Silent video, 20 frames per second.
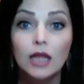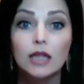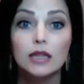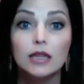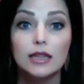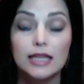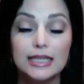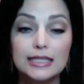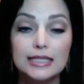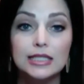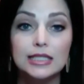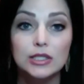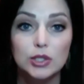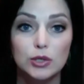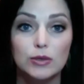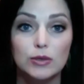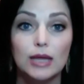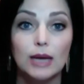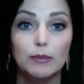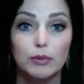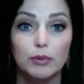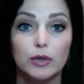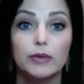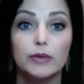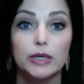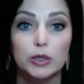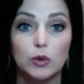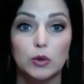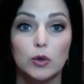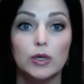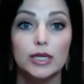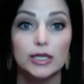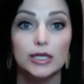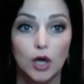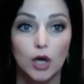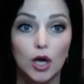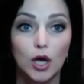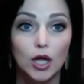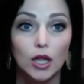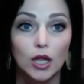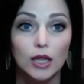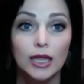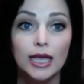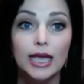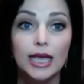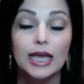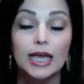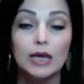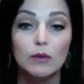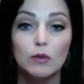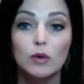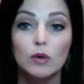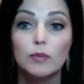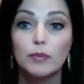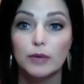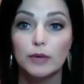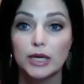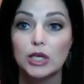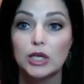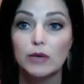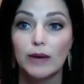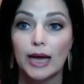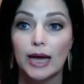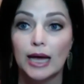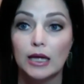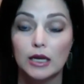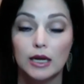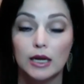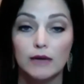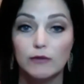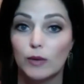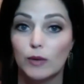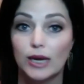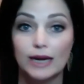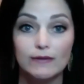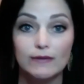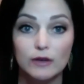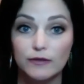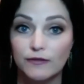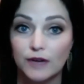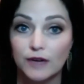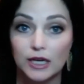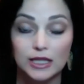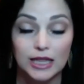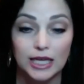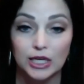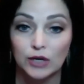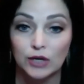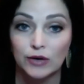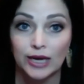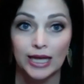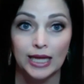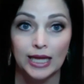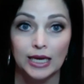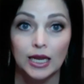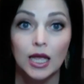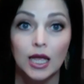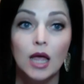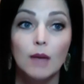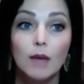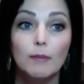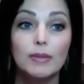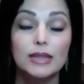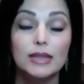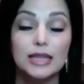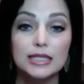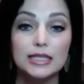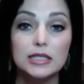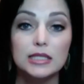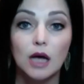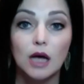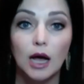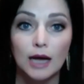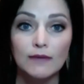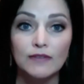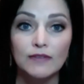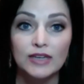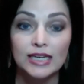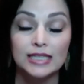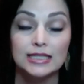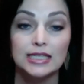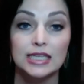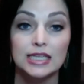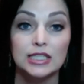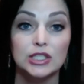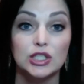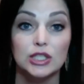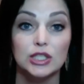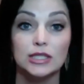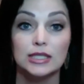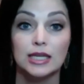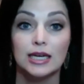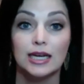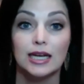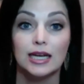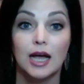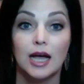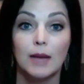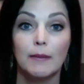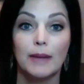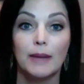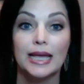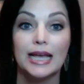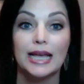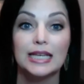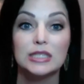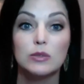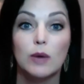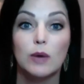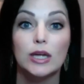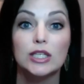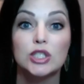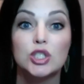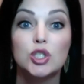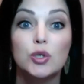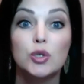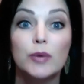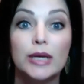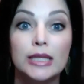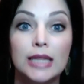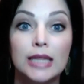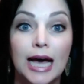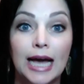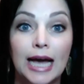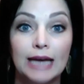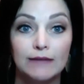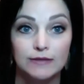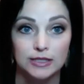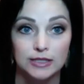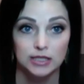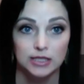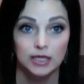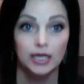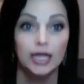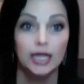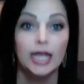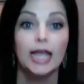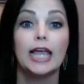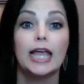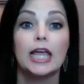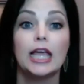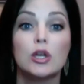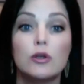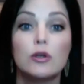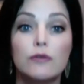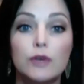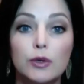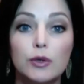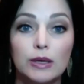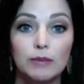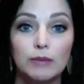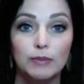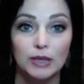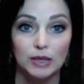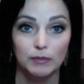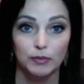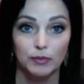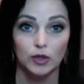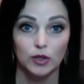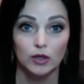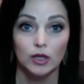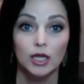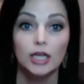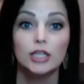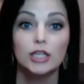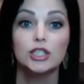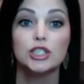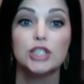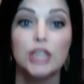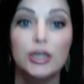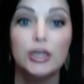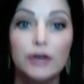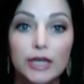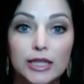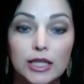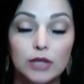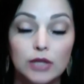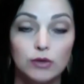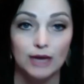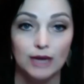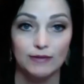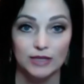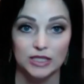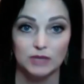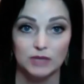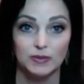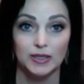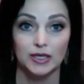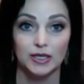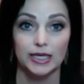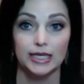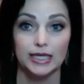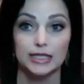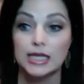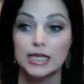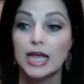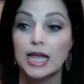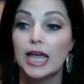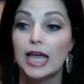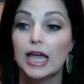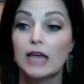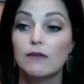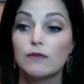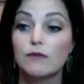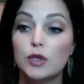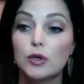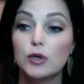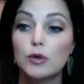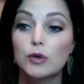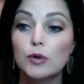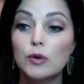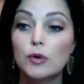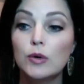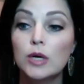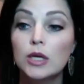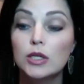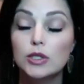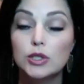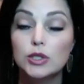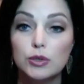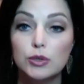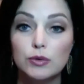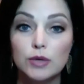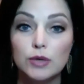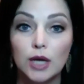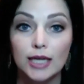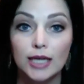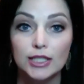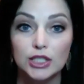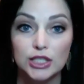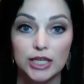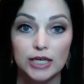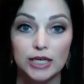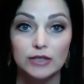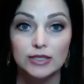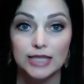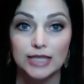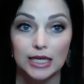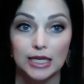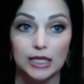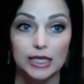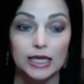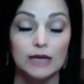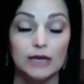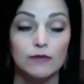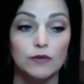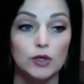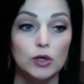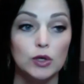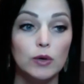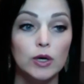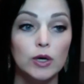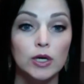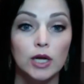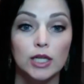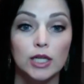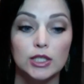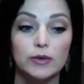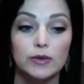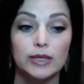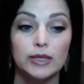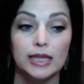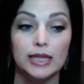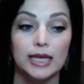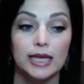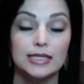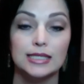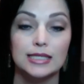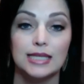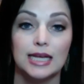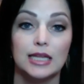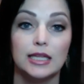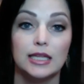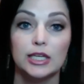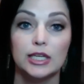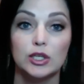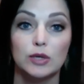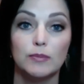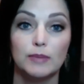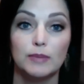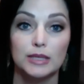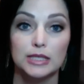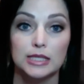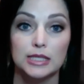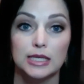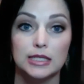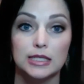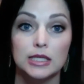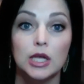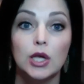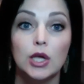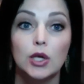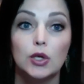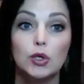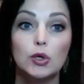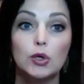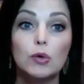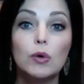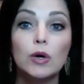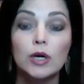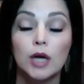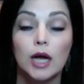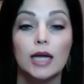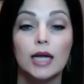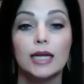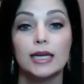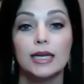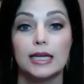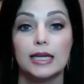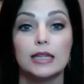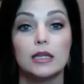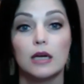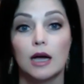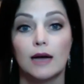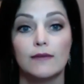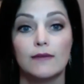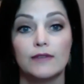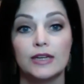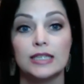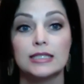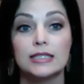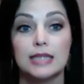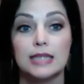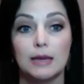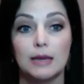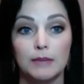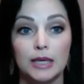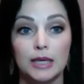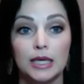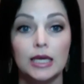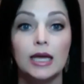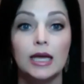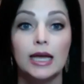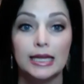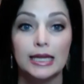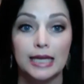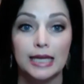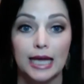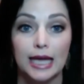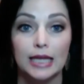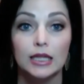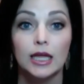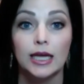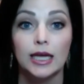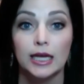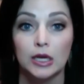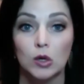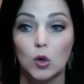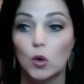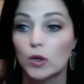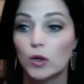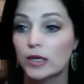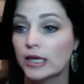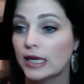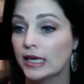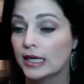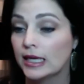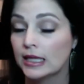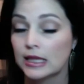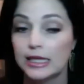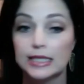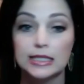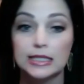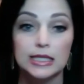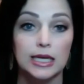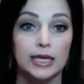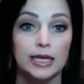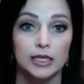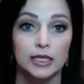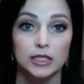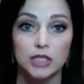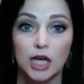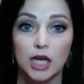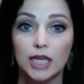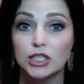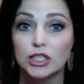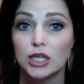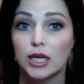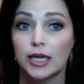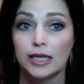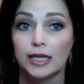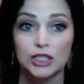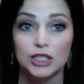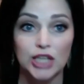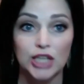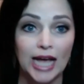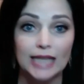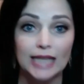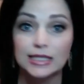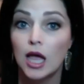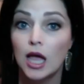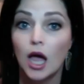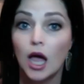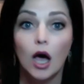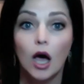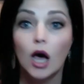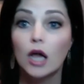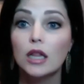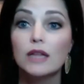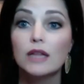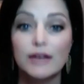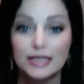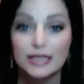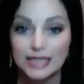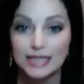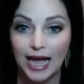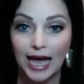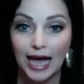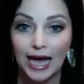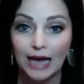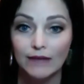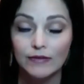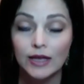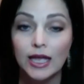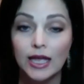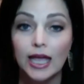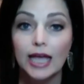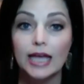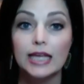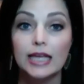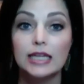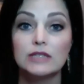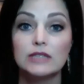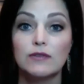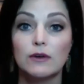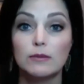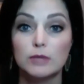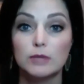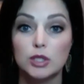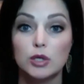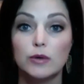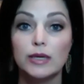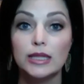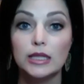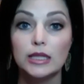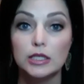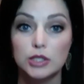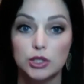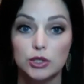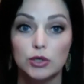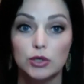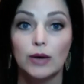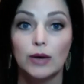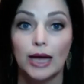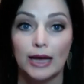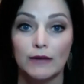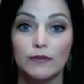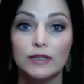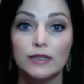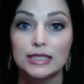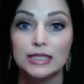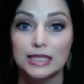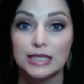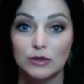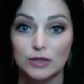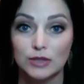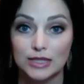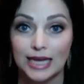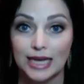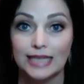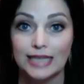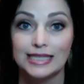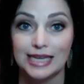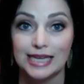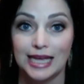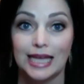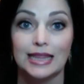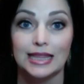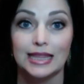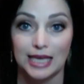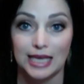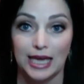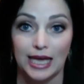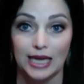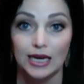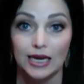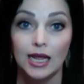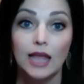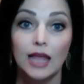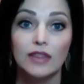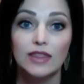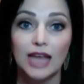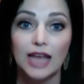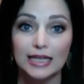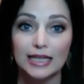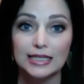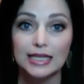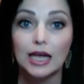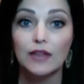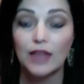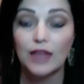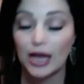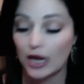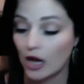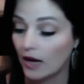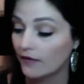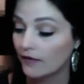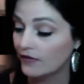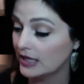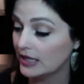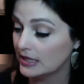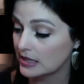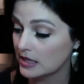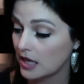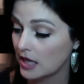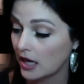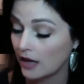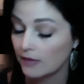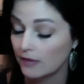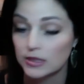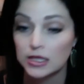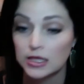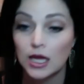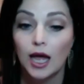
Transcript: listen to that pre-recorded call. It will bring you out of whatever funk that you're in. But this confidence is just going to come by, guess what? Doing lives, interviewing people, sharing the Thrive experience. If you do not share daily, if you are not doing things daily in your business, you are not going to get the confidence that me and Kayla and Kortney and Lisa and Natasha and Chas, all of us have. It is from doing the do every single day to get the get. That's how that confidence comes.